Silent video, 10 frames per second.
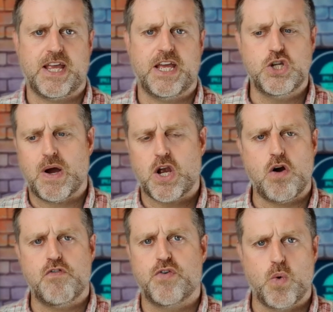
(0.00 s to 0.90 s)
do I go
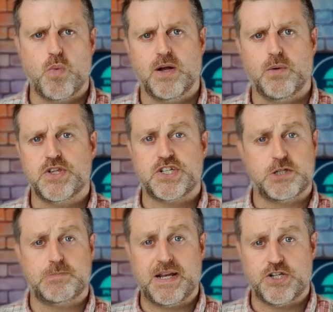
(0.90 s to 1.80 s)
for a wheel with a
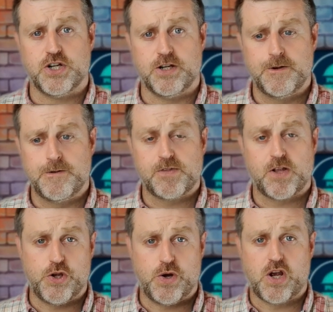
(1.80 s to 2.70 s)
suspension, or
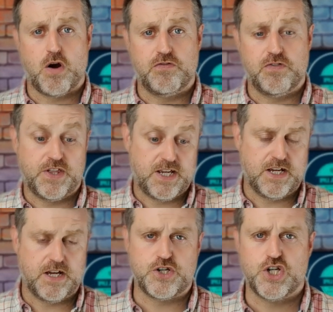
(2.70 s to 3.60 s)
do I go for
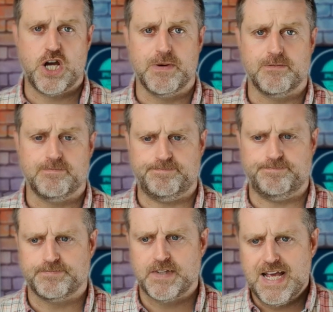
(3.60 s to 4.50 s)
the Sherman? If
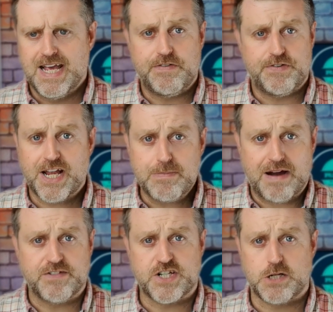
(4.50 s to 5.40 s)
you're thinking about having
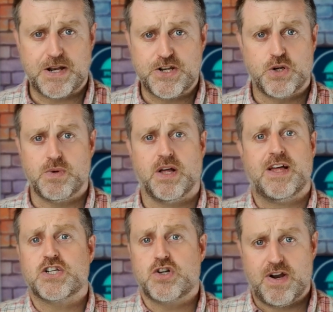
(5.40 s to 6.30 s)
the suspension wheel, that's
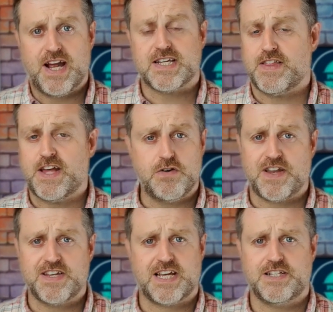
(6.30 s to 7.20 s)
great, and they do a
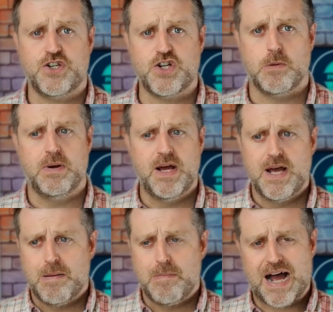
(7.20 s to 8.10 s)
fantastic job.
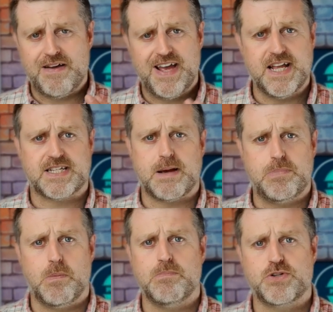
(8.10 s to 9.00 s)
But I've hit
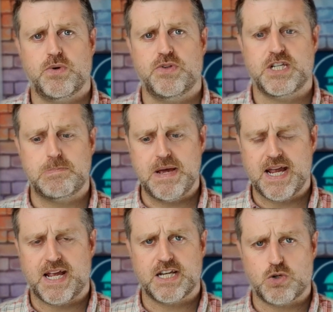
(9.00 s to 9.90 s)
bumps with this big
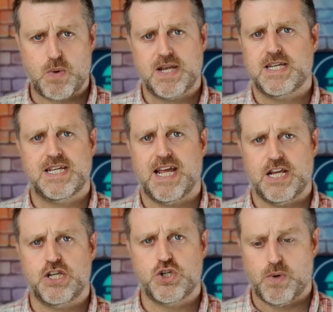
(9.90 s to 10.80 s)

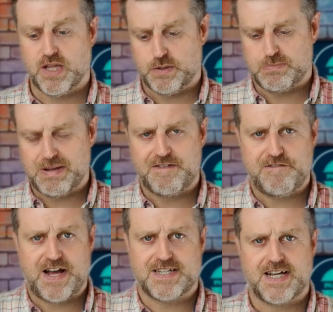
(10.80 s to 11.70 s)
20-inch wheel with a big
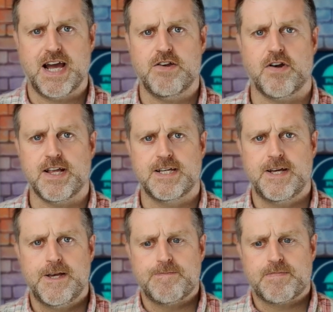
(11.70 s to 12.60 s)
fat tyre on it,
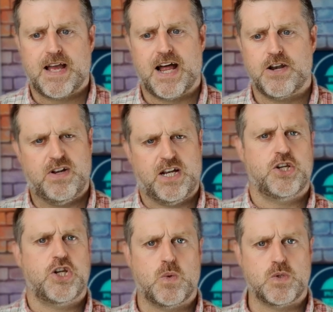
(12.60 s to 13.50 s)
and really you
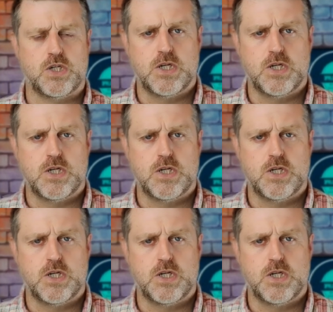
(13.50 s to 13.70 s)
don't